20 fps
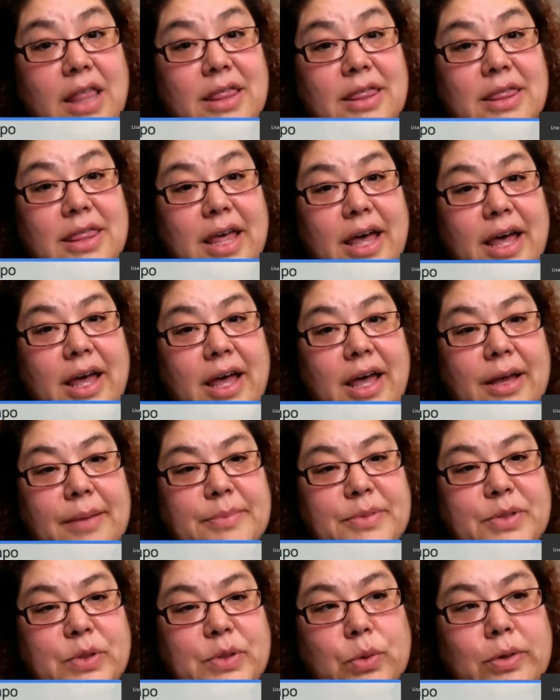
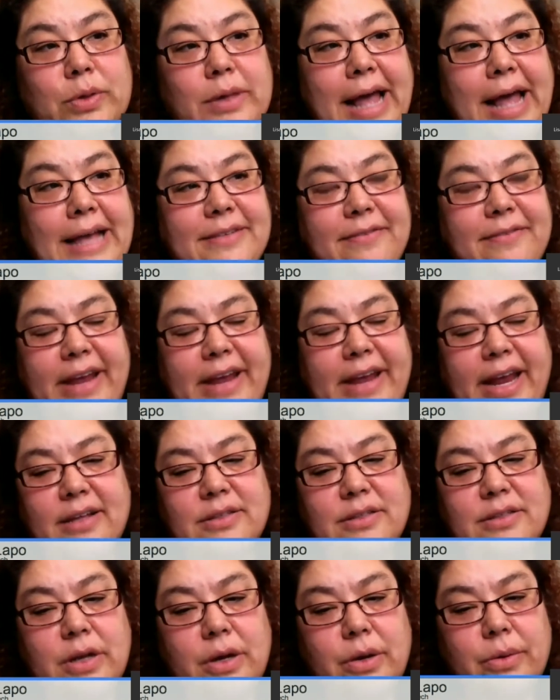The school has a
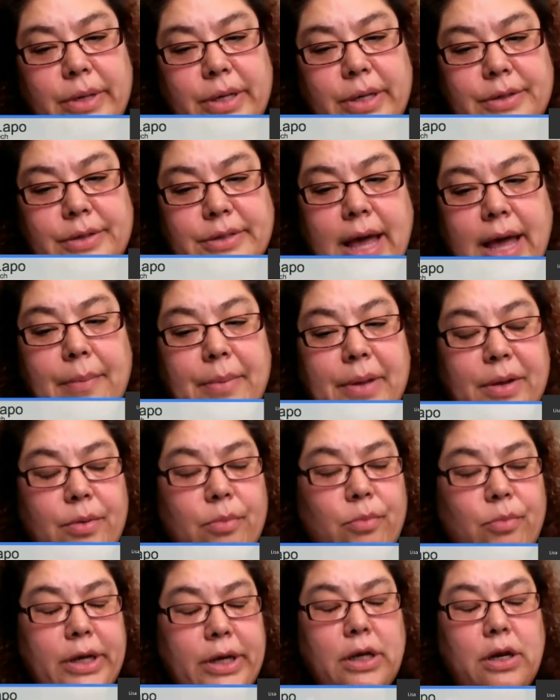van, so we use that, but
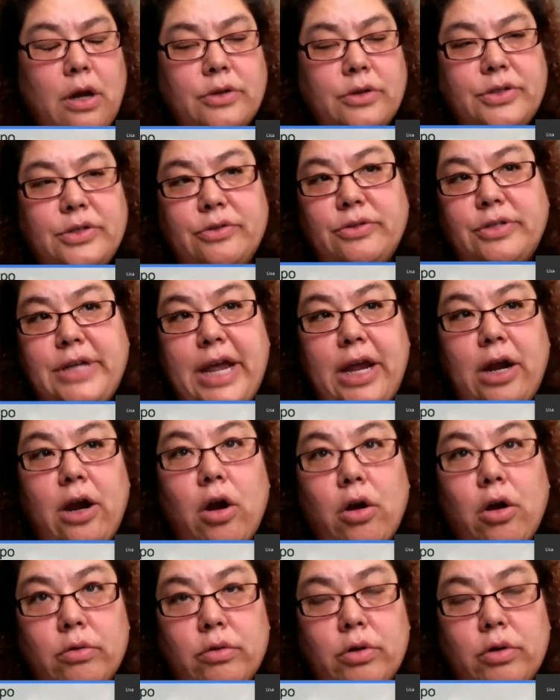we can also take
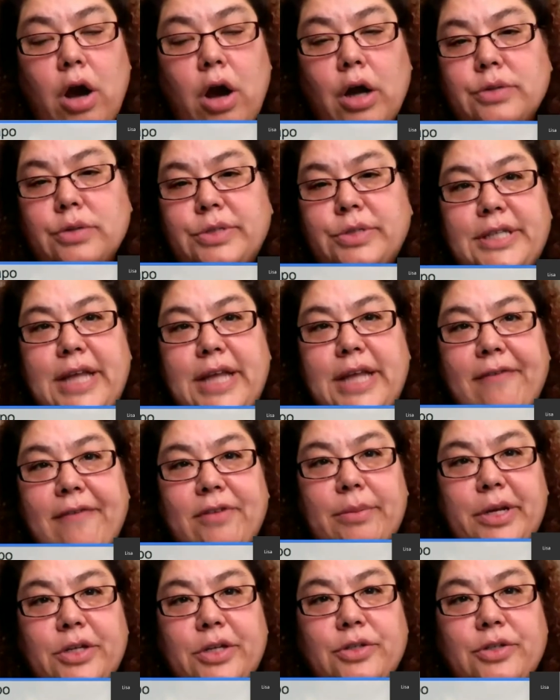our own cars. We just have
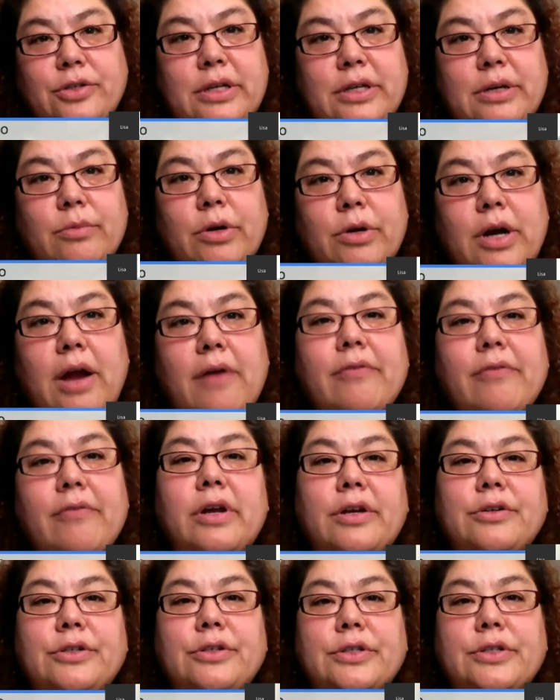to make sure that we're covered
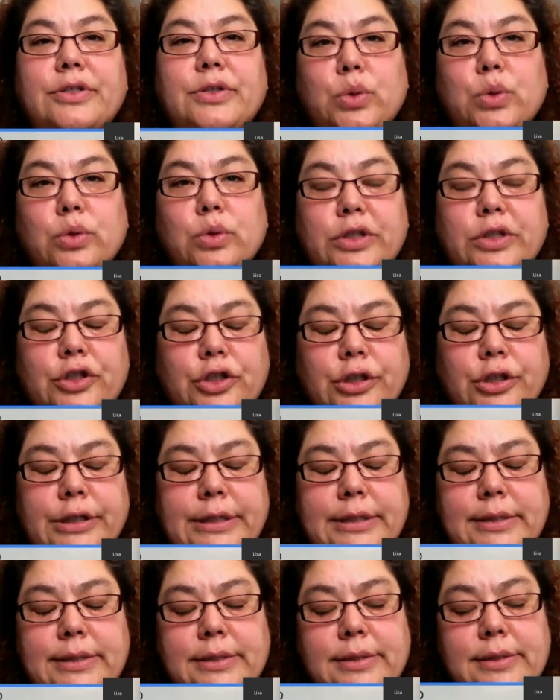under the school
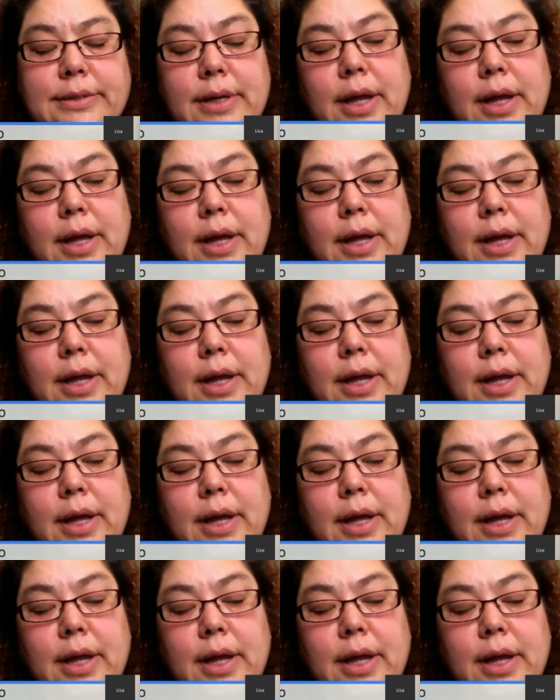insurance.